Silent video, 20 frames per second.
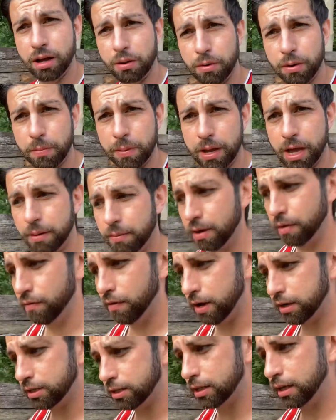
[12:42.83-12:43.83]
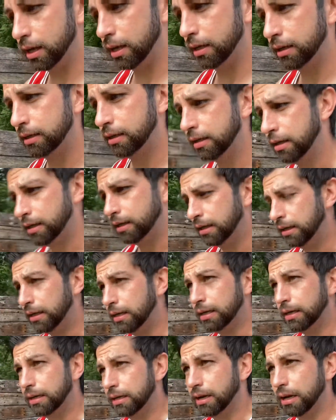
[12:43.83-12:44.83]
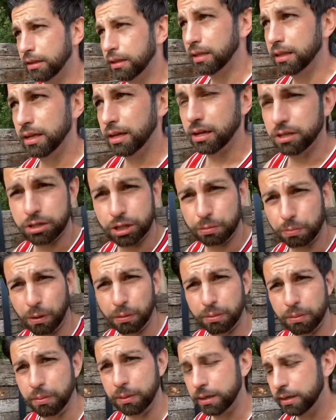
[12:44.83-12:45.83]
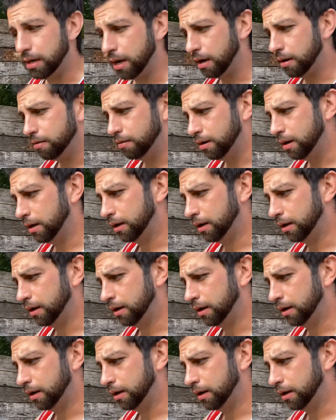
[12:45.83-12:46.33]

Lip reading: I want to become an investor? I think the answer is probably no.